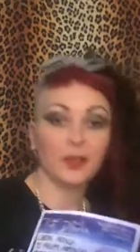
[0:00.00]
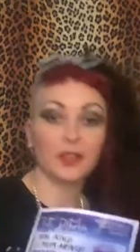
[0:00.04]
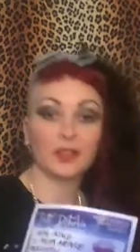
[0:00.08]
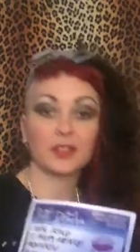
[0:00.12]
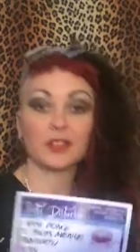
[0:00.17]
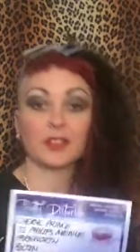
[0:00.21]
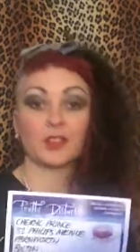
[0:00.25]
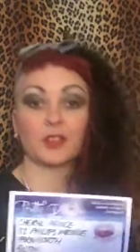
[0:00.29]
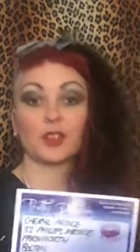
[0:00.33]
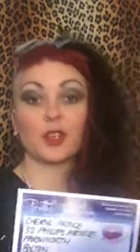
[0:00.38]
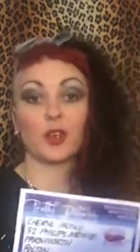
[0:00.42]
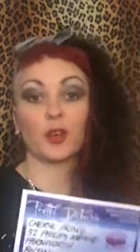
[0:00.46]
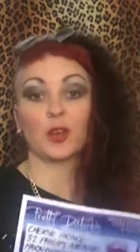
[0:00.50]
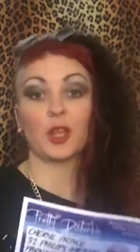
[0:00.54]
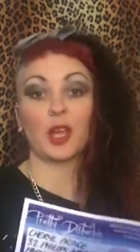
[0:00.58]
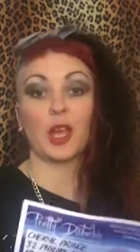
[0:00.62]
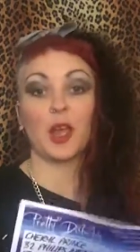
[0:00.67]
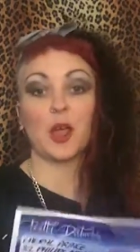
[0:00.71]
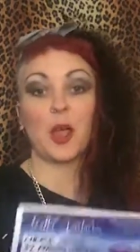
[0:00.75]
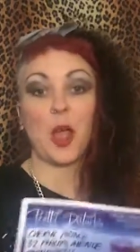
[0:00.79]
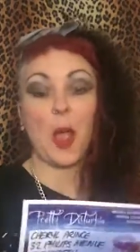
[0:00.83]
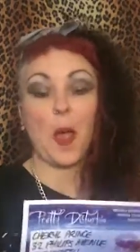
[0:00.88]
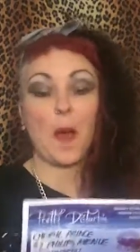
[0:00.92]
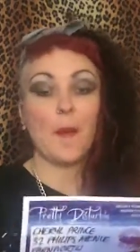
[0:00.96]
to show you,
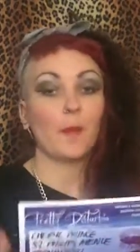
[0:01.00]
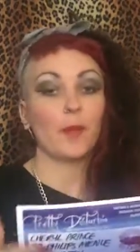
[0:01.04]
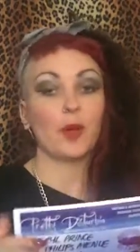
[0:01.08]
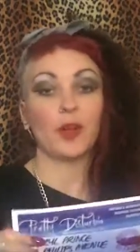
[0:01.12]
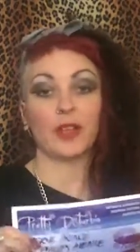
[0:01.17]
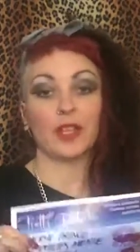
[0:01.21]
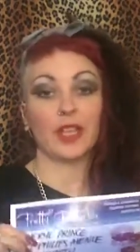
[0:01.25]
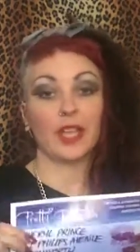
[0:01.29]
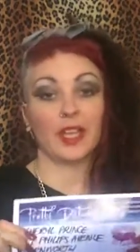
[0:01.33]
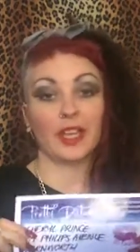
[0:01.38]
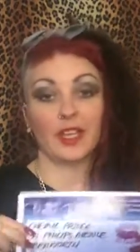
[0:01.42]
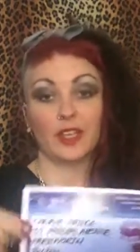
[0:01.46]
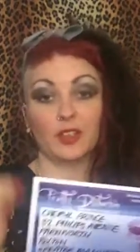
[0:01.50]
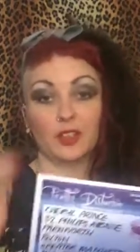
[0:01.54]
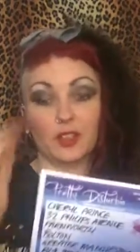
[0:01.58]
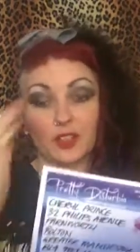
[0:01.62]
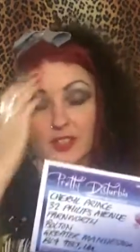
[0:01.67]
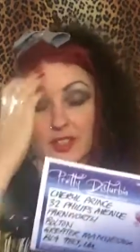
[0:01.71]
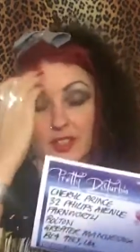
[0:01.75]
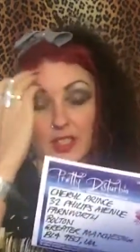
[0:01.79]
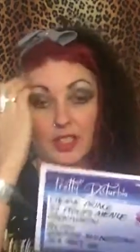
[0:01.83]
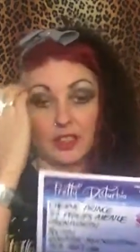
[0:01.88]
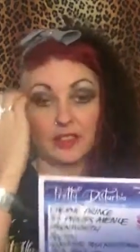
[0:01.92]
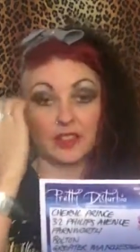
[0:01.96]
but yeah, you could just
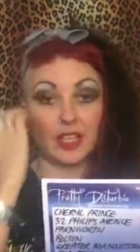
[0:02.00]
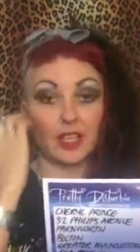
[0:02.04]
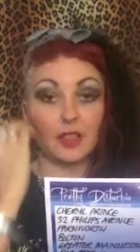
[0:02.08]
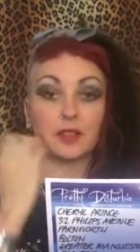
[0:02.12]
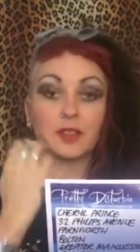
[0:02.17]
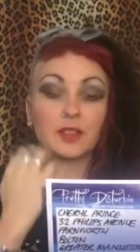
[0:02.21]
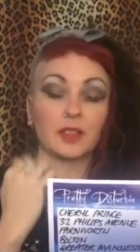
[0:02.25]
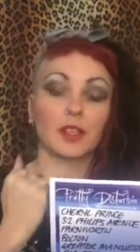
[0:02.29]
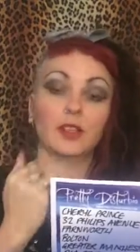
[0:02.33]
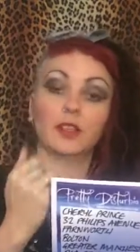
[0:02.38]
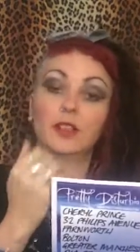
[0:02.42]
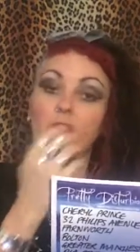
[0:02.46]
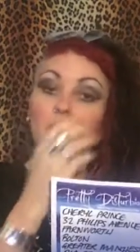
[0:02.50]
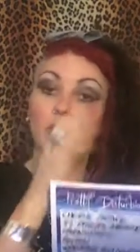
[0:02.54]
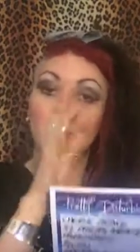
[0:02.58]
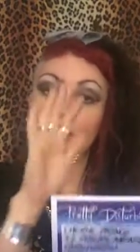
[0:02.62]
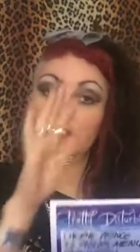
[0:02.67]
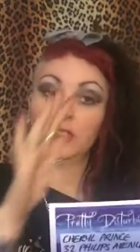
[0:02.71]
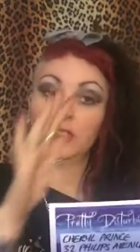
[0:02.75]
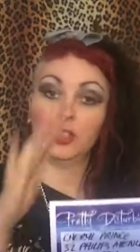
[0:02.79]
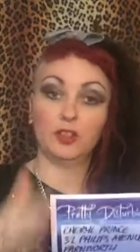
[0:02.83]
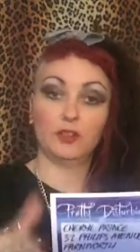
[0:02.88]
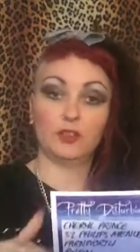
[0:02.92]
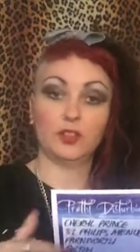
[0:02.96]
sellotape this on, or you
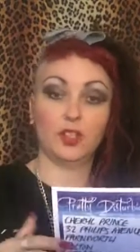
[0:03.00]
do